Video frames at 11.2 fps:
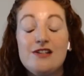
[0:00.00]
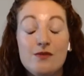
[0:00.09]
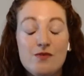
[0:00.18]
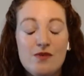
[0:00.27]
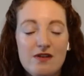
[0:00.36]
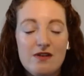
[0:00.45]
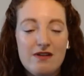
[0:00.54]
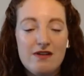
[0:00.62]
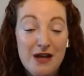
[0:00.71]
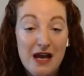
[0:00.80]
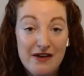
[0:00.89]
Don't
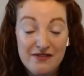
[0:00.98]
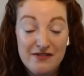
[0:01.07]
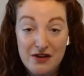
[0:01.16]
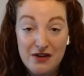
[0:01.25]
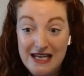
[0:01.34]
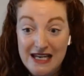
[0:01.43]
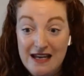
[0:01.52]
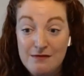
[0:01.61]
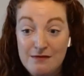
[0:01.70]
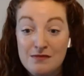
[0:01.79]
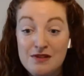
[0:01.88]
worry if you haven't got a
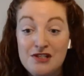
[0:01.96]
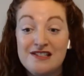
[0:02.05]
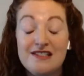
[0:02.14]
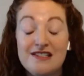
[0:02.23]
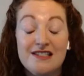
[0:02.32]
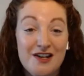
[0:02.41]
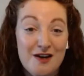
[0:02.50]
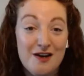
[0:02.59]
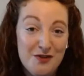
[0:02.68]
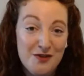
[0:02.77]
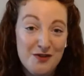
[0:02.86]
team, just
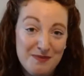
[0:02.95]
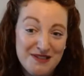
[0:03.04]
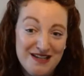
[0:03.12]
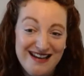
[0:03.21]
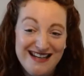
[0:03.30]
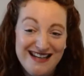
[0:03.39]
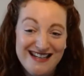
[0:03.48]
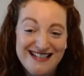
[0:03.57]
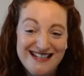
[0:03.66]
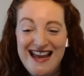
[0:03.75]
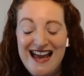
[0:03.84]
sign up on the
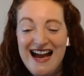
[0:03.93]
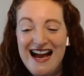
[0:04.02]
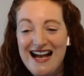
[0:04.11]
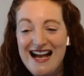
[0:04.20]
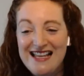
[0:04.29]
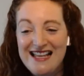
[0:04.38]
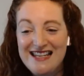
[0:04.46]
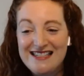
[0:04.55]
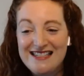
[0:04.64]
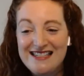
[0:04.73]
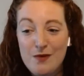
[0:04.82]
website
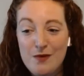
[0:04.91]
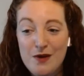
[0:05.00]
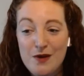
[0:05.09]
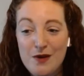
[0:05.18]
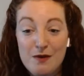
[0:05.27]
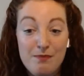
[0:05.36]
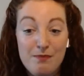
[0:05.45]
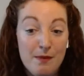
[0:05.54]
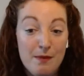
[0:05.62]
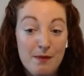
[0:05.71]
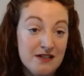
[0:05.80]
and we can pop you
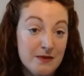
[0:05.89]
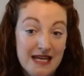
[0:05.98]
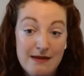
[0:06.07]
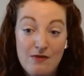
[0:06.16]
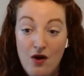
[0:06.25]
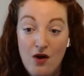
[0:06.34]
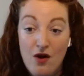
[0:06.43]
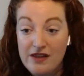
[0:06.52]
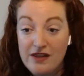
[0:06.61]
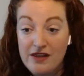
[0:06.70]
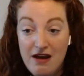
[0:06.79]
into a team
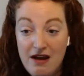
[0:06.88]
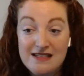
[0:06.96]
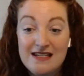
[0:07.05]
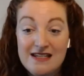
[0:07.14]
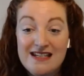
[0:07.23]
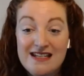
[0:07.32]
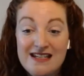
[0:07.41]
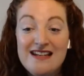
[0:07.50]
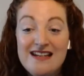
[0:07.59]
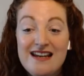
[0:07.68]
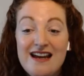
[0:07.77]
on the night.
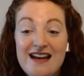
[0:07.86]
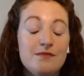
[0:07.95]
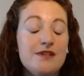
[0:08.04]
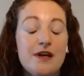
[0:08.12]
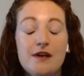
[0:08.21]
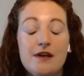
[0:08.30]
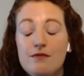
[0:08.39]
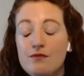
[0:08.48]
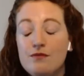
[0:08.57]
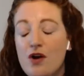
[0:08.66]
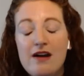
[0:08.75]

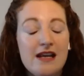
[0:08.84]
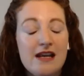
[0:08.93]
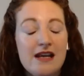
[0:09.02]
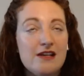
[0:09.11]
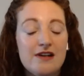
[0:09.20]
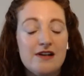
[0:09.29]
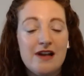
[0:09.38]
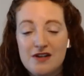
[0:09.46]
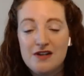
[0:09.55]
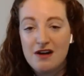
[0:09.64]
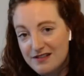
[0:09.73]
Don't worry, you don't
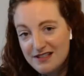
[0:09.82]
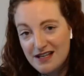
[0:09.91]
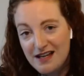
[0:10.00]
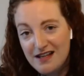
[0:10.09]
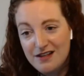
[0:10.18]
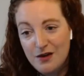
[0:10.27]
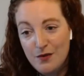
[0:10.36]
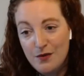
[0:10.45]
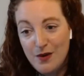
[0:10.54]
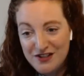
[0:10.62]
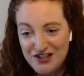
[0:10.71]
have to answer the
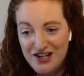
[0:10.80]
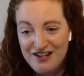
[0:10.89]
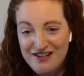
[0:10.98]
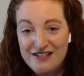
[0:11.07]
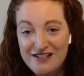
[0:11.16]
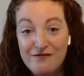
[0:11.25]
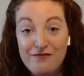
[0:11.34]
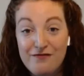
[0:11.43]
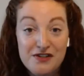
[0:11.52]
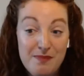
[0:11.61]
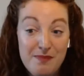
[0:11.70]
questions in
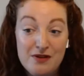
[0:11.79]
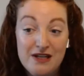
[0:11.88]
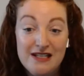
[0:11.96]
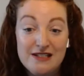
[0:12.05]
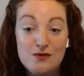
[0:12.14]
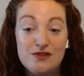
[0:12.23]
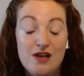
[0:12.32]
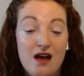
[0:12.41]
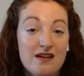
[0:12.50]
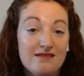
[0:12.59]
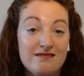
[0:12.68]
front of people. It's all
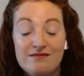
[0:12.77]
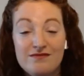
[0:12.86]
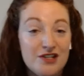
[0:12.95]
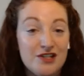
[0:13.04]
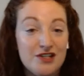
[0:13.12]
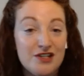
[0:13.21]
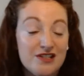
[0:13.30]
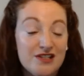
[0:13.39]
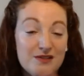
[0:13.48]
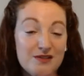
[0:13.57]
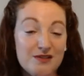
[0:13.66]
done just
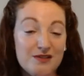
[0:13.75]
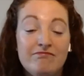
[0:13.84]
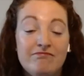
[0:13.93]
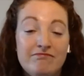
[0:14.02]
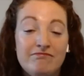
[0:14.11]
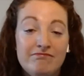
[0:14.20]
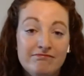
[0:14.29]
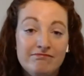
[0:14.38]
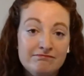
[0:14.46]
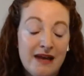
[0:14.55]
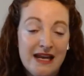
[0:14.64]
with your team
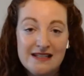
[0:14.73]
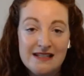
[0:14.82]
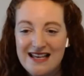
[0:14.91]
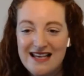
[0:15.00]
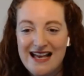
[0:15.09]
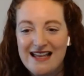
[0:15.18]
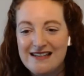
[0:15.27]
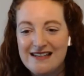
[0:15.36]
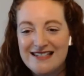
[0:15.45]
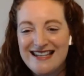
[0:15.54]
mates, and